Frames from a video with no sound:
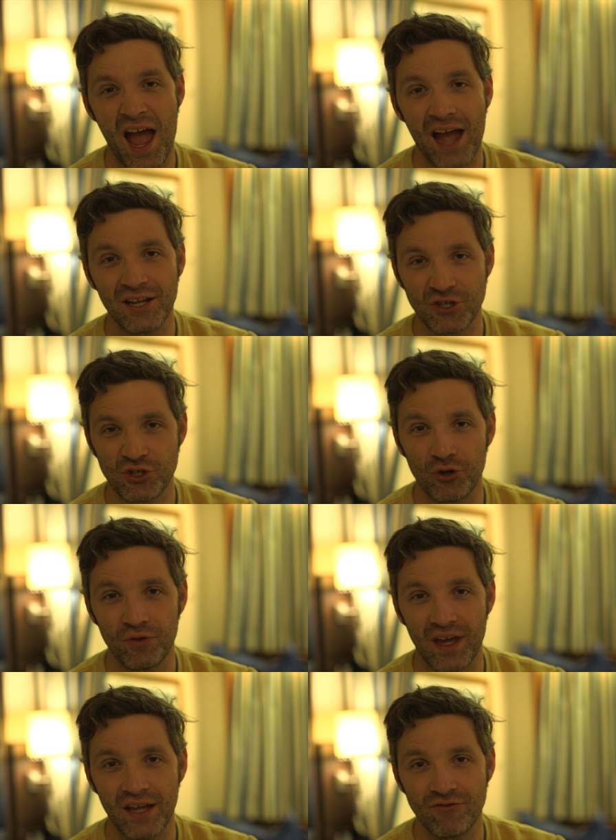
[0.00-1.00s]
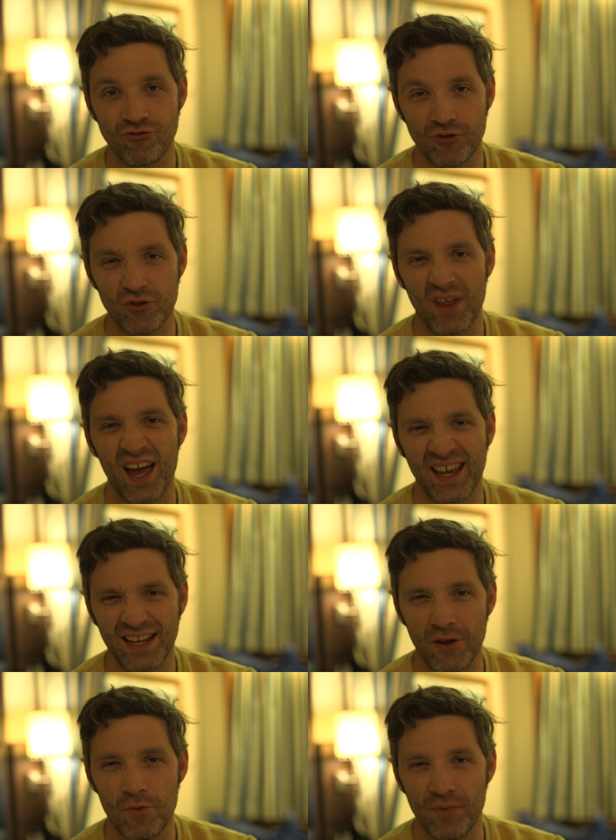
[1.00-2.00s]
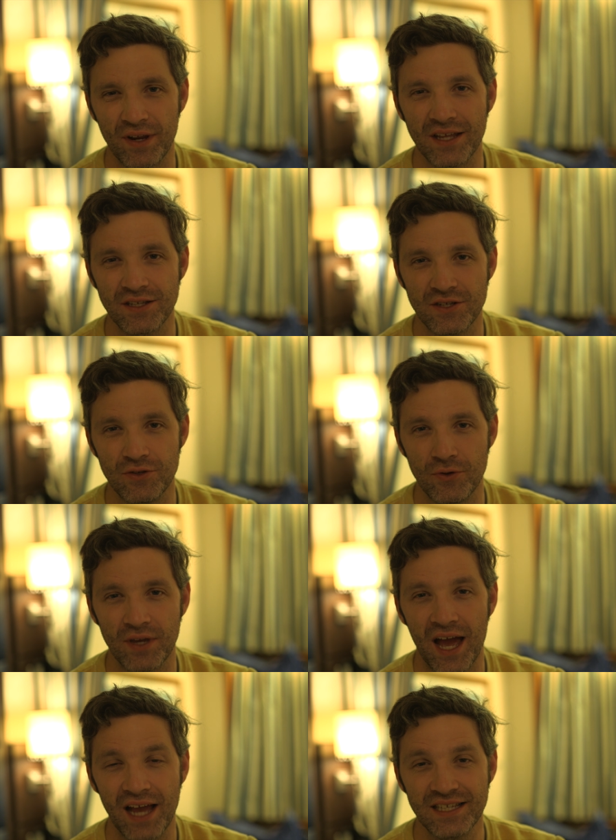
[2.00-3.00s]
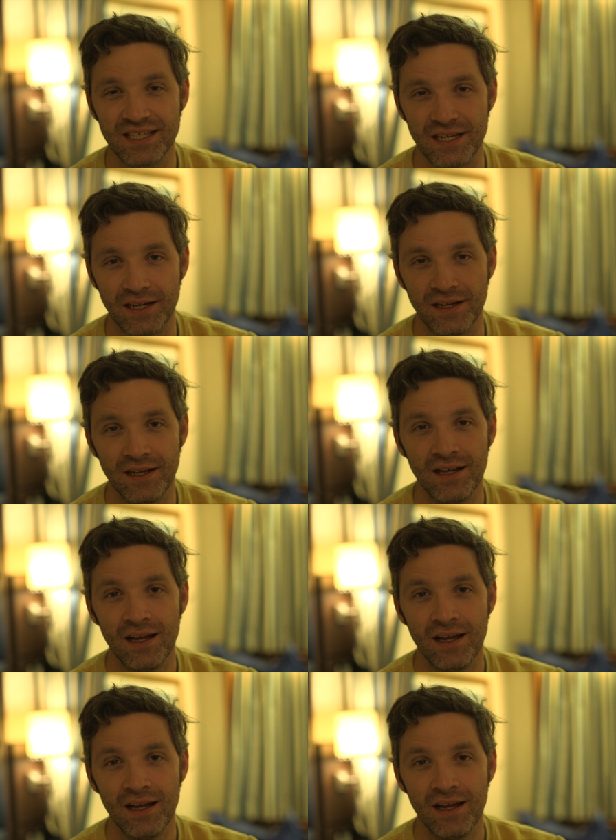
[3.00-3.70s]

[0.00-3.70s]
and shot the intro so that I can now bring it to you guys here.